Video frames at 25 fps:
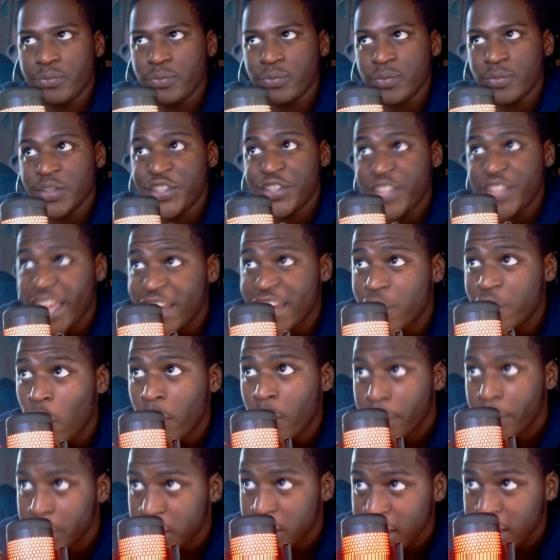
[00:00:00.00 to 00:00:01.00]
they don't
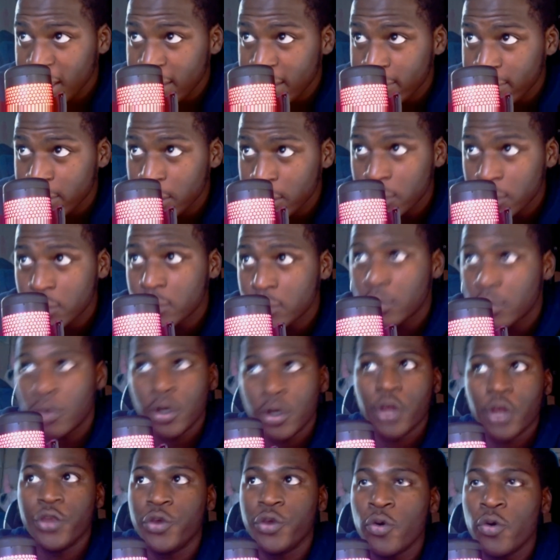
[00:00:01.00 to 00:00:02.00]
believe in you,
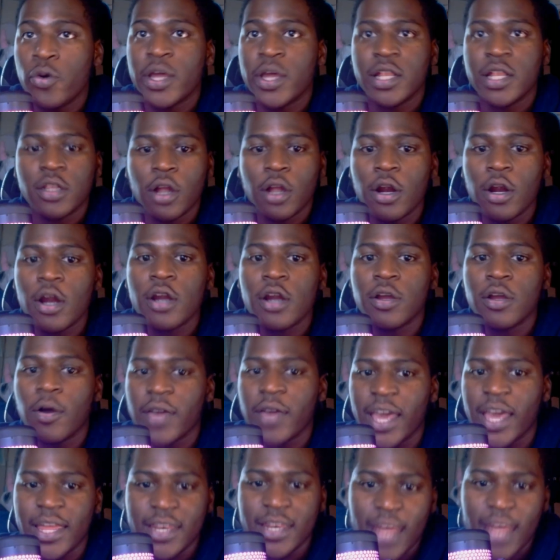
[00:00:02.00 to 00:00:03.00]
you can learn,
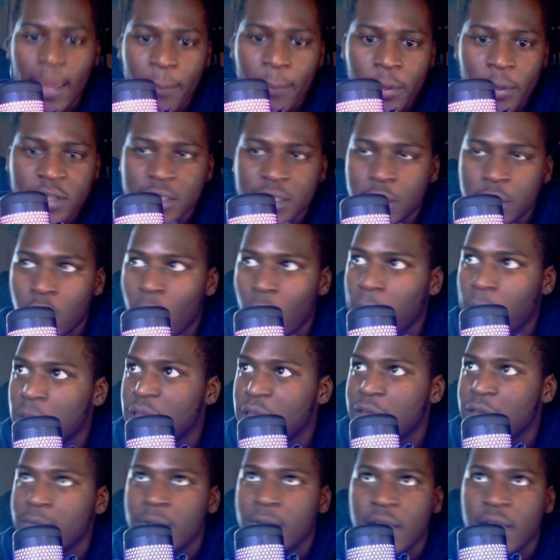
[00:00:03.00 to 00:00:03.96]
okay, that person don't believe me.